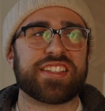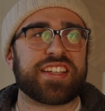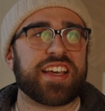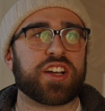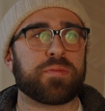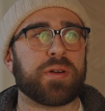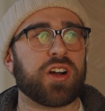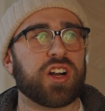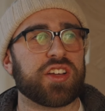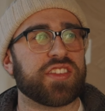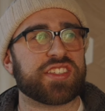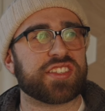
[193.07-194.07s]
to take
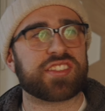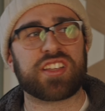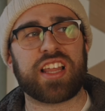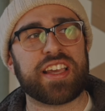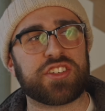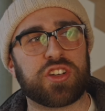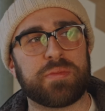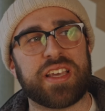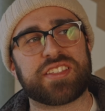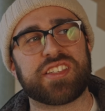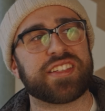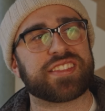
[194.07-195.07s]
apart. This is the Light Dome
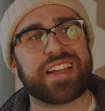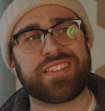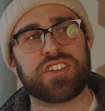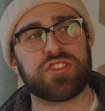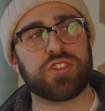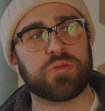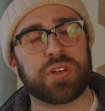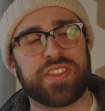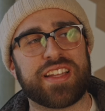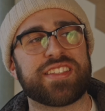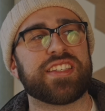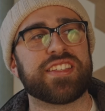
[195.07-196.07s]
SE. It's not the new one
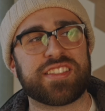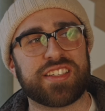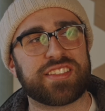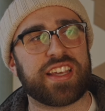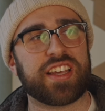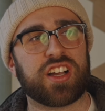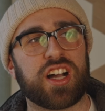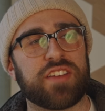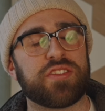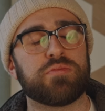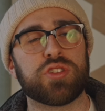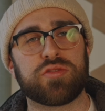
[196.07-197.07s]
that's easy to take
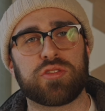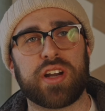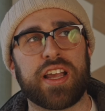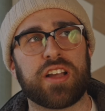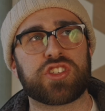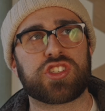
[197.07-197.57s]
off and move around.